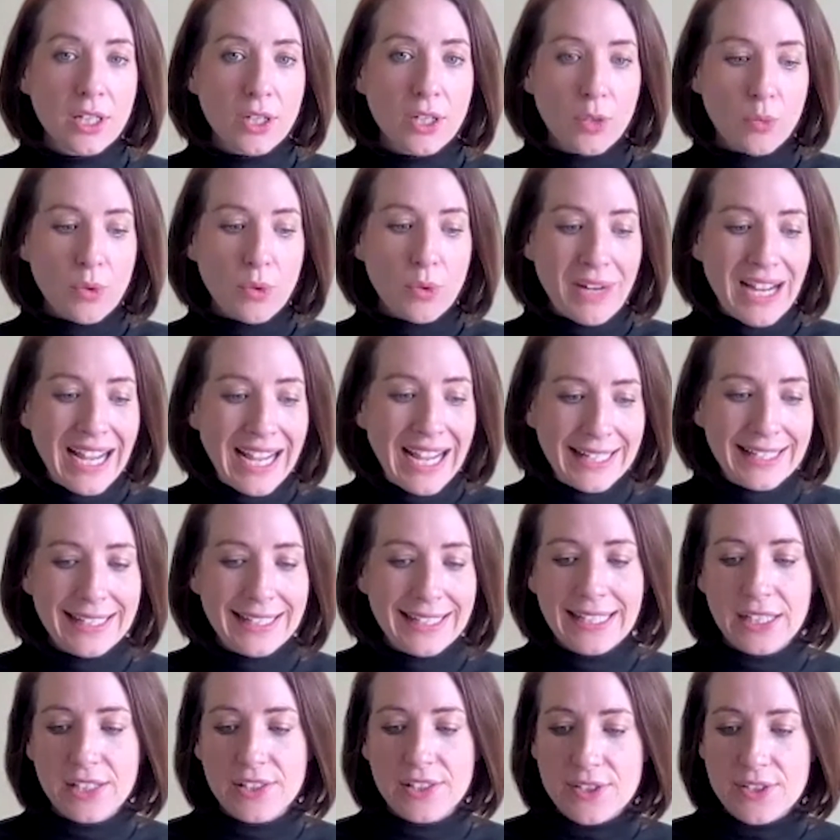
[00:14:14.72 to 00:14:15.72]
when we're
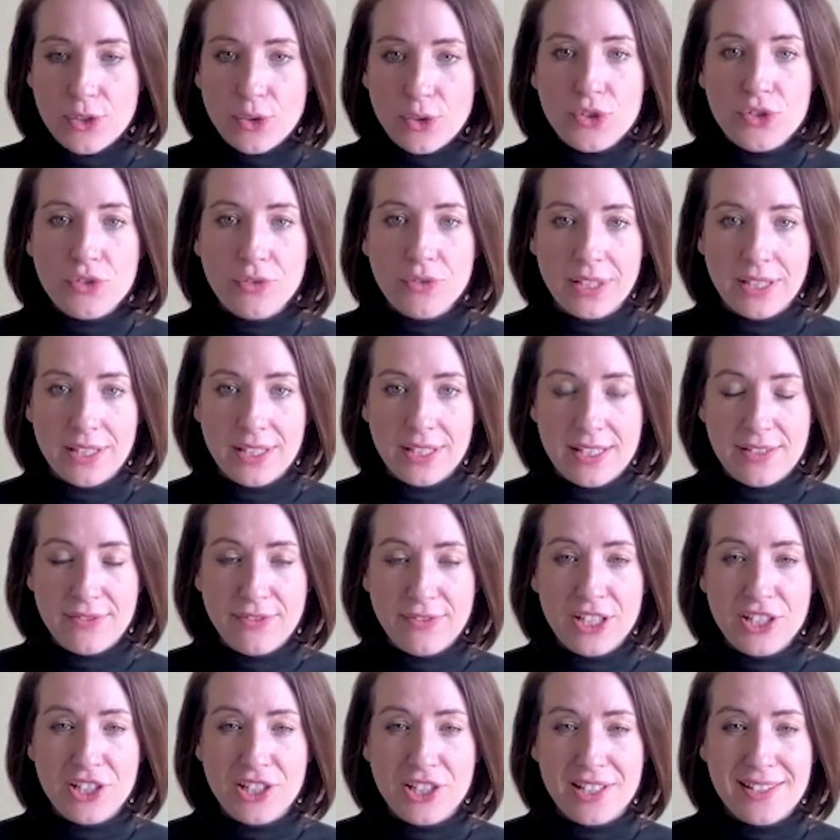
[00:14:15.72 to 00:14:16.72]
handling and slaughtering these
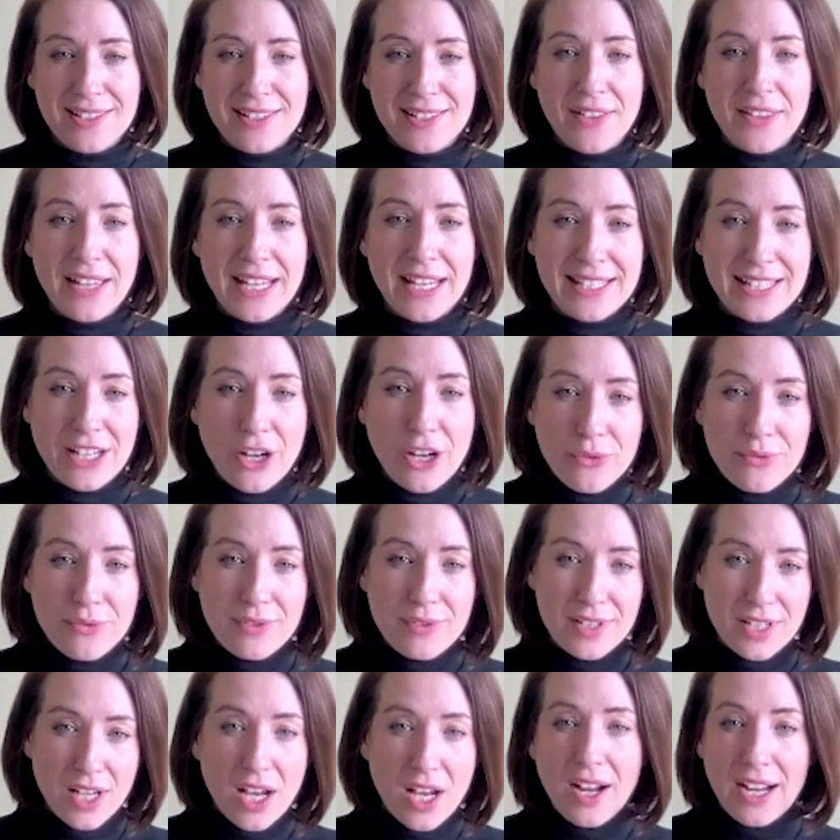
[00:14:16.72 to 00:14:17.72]
fishes, that they don't
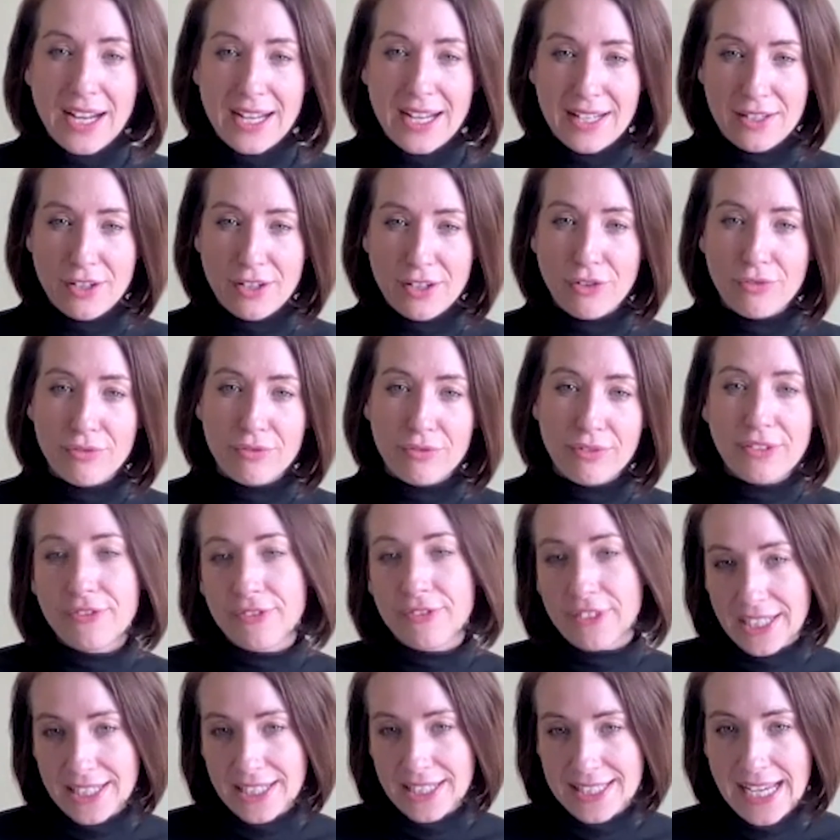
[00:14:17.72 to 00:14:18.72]
die a
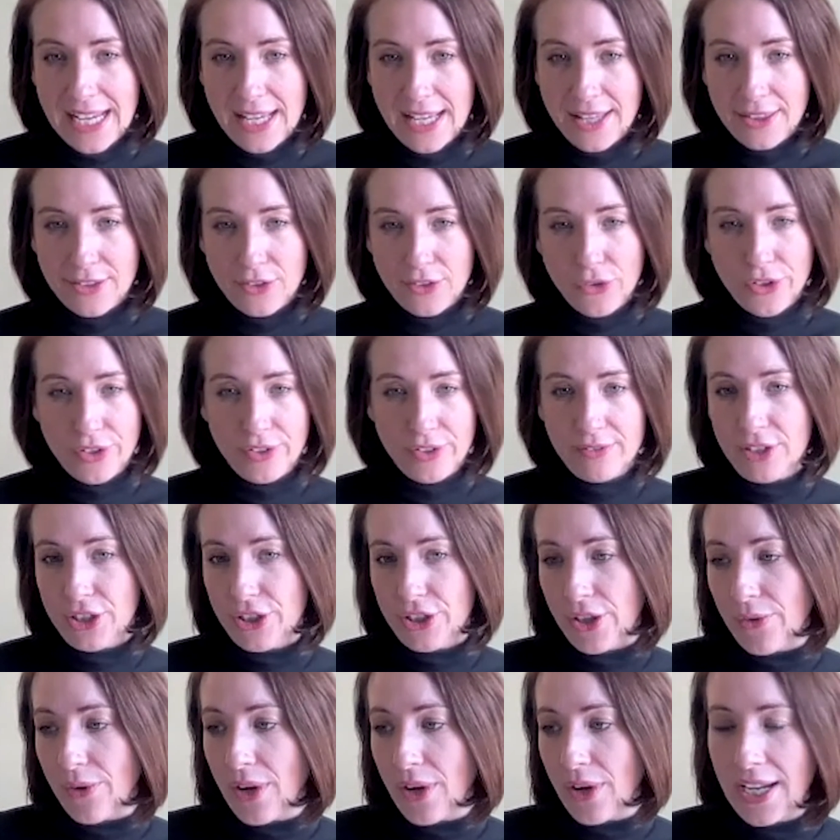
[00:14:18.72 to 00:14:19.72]
horrific death on,
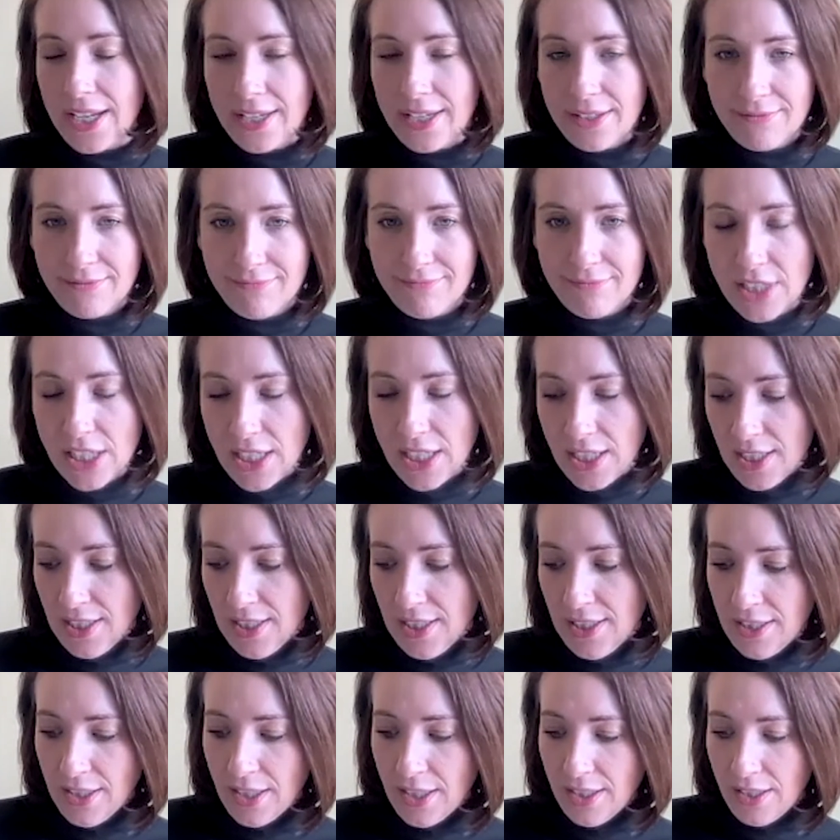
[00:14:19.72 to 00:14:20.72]
in
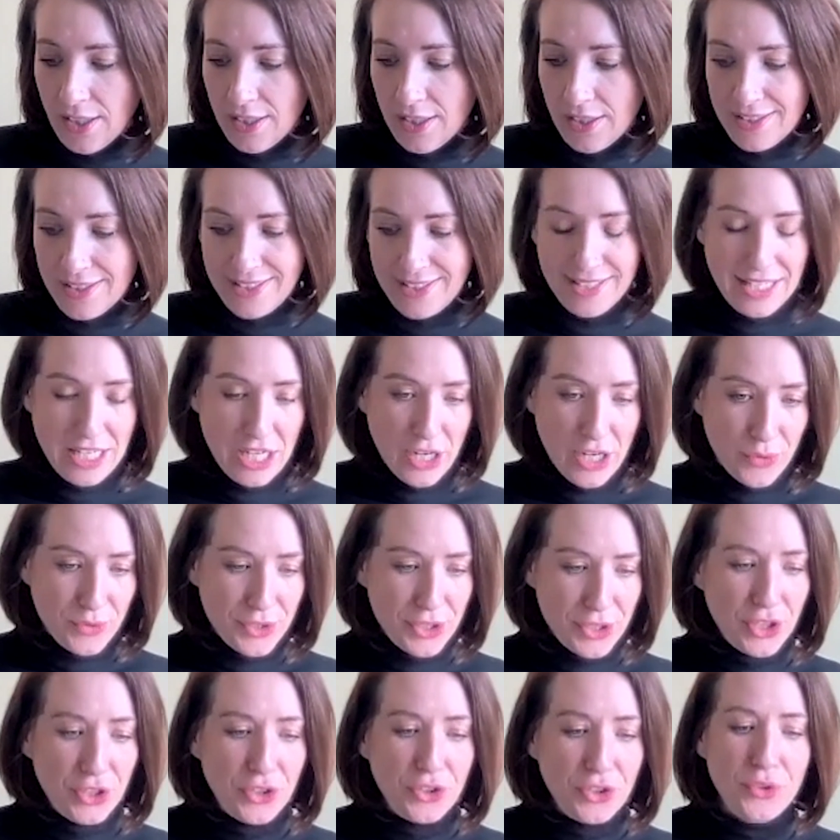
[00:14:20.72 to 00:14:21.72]

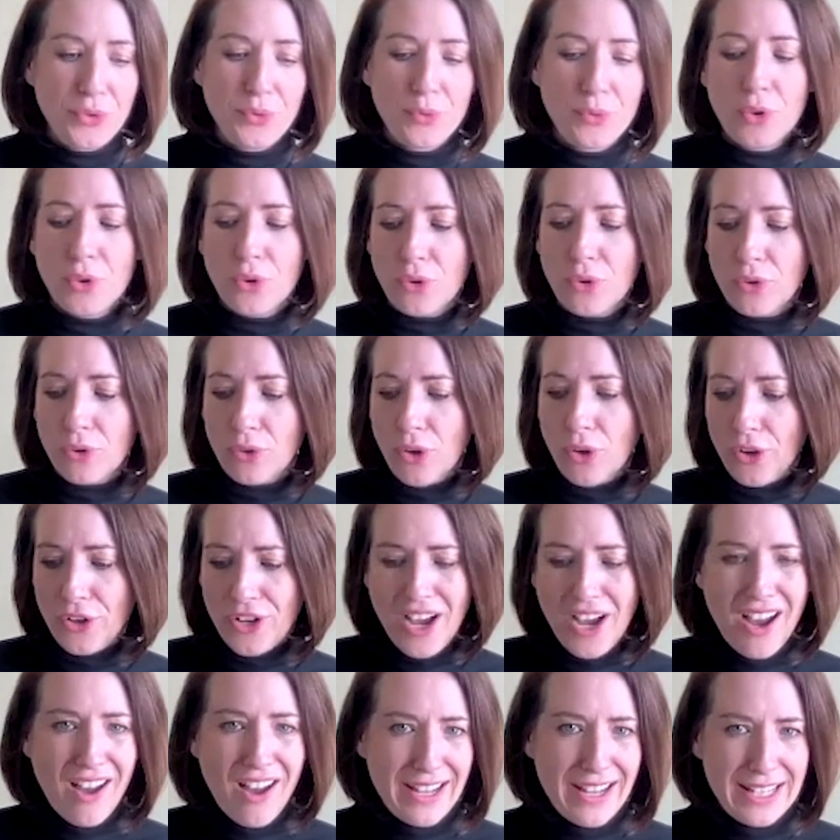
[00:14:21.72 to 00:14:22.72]
CO2 or on
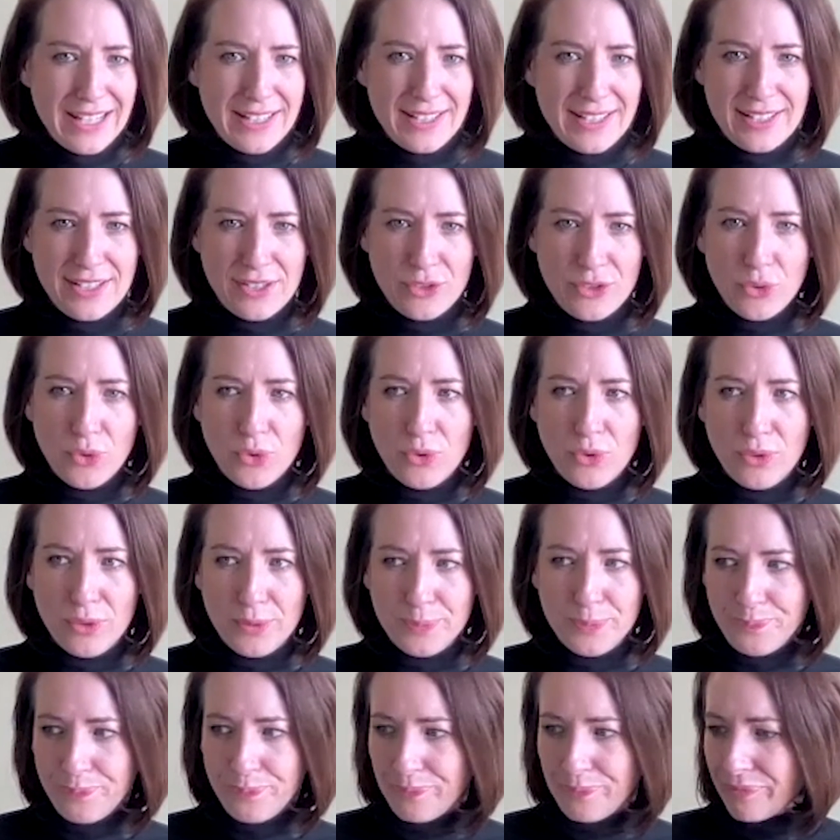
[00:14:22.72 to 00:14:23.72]
ice or
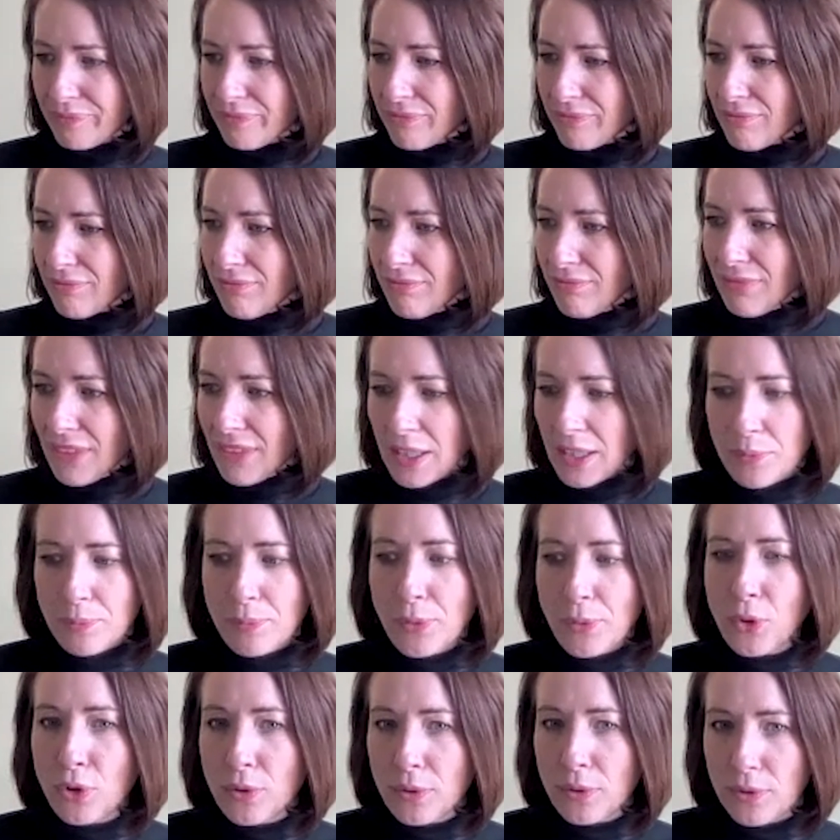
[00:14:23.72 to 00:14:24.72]

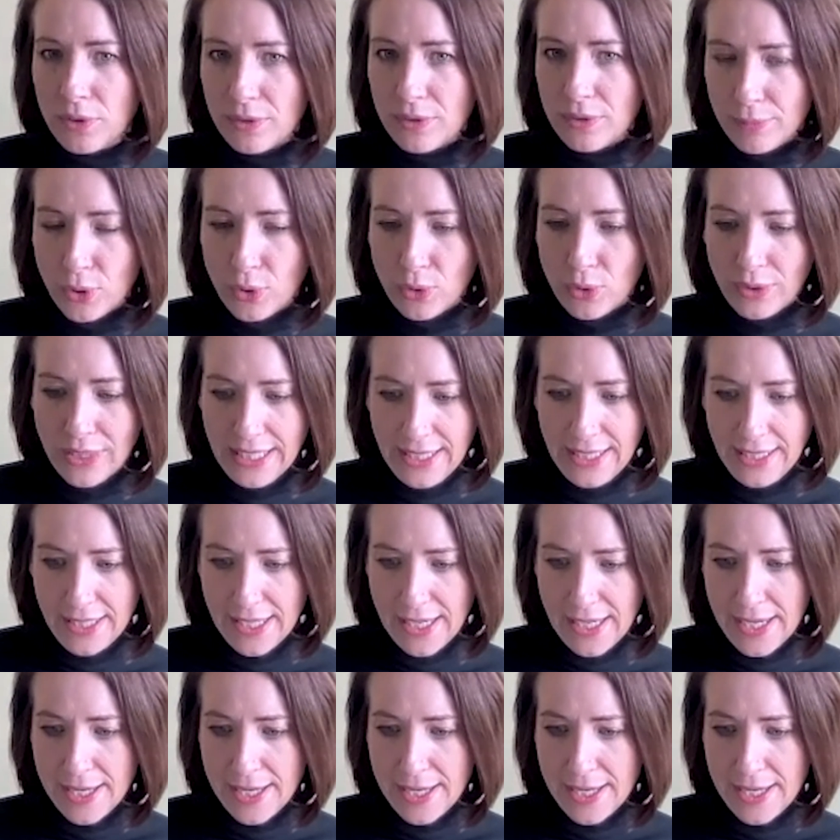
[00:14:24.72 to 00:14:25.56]
poorly